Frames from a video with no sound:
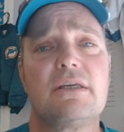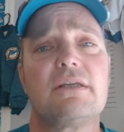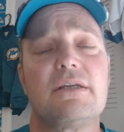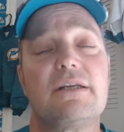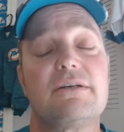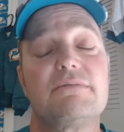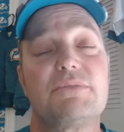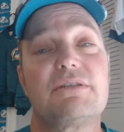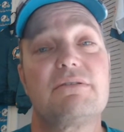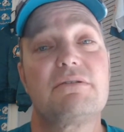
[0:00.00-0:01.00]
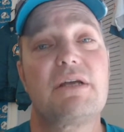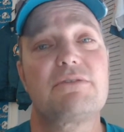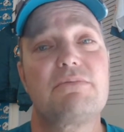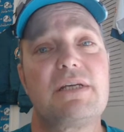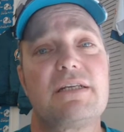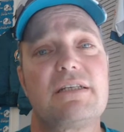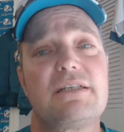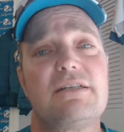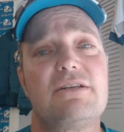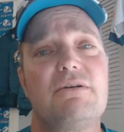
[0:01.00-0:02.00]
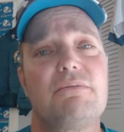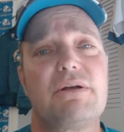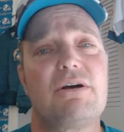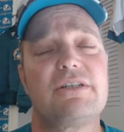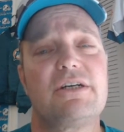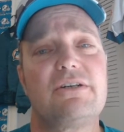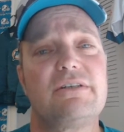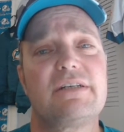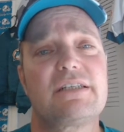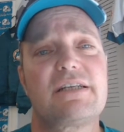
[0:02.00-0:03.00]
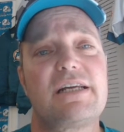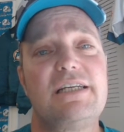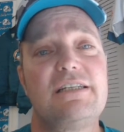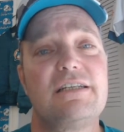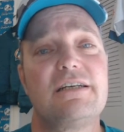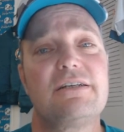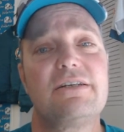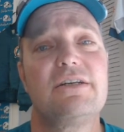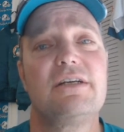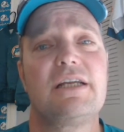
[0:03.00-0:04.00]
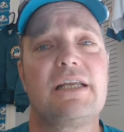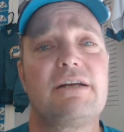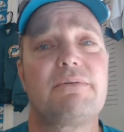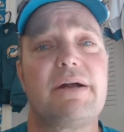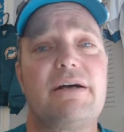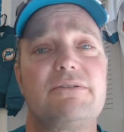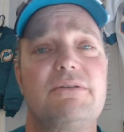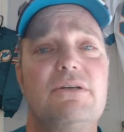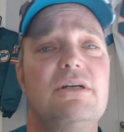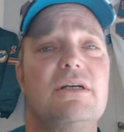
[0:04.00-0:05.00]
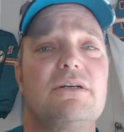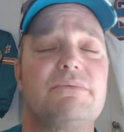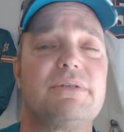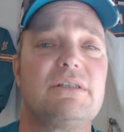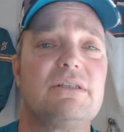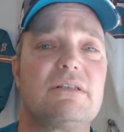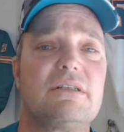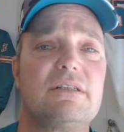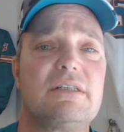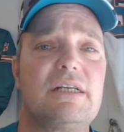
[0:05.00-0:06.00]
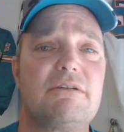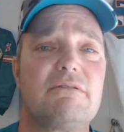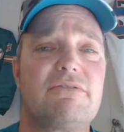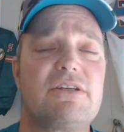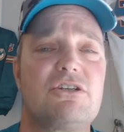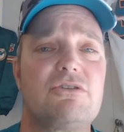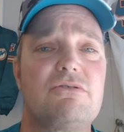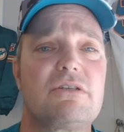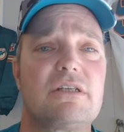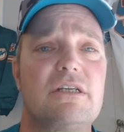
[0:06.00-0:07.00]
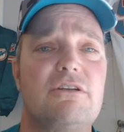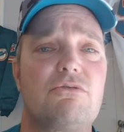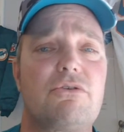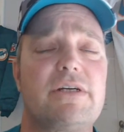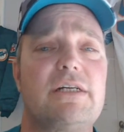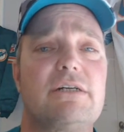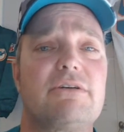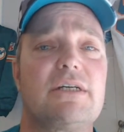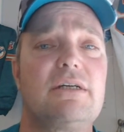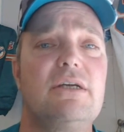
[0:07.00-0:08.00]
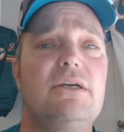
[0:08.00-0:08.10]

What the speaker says: you know, which is, as we all know, that's not easy to get around when you're dealing with issues in the groin area.